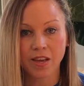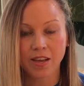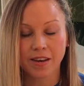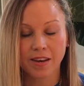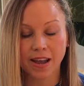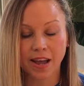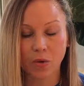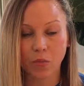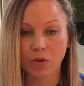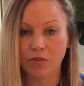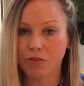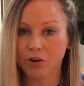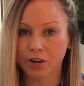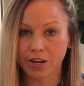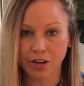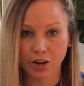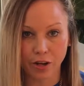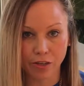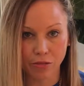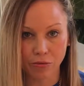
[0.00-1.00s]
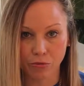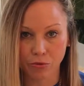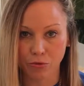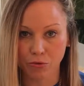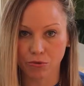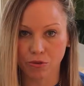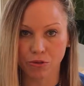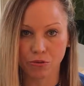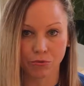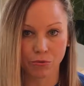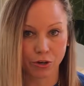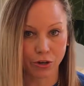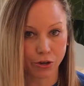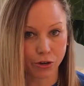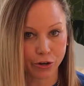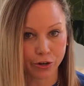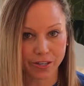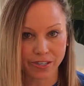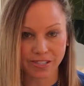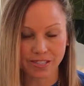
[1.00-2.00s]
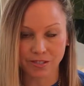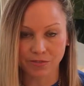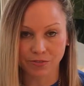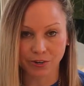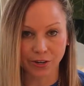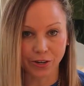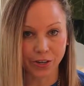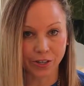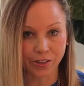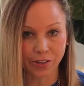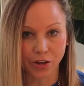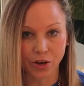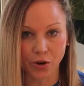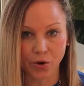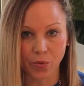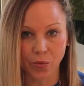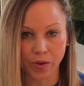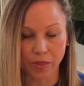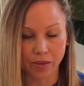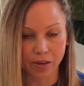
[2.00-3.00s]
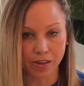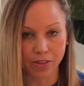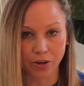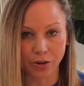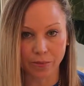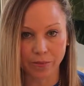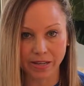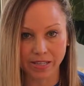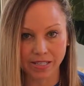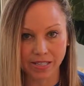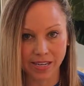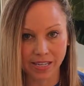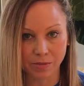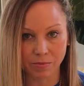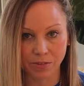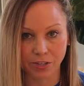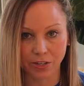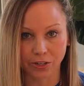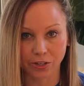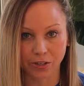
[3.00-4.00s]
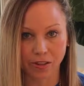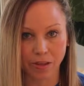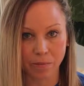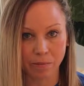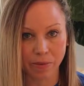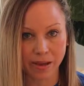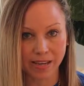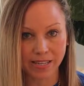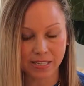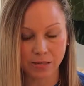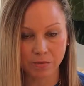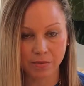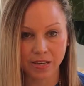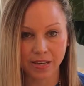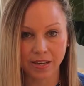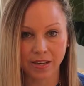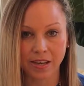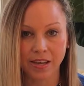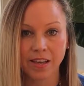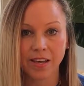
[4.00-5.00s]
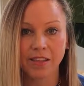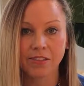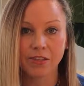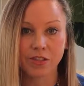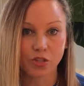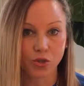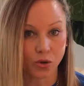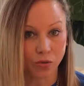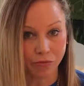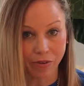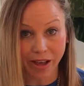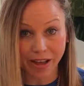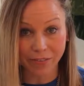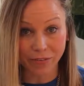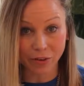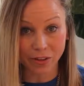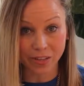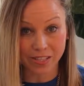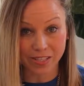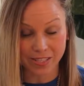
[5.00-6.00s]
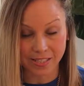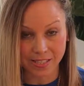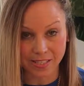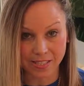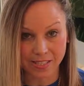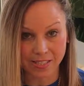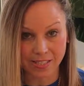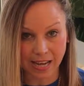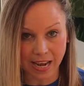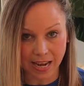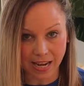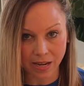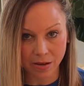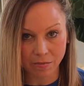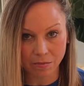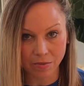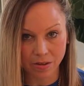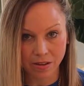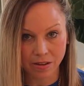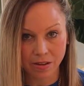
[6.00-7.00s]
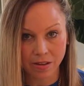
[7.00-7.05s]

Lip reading: Now, we've already gone through that the recurrence is very low with either a mastectomy or a lumpectomy. The survival is the same.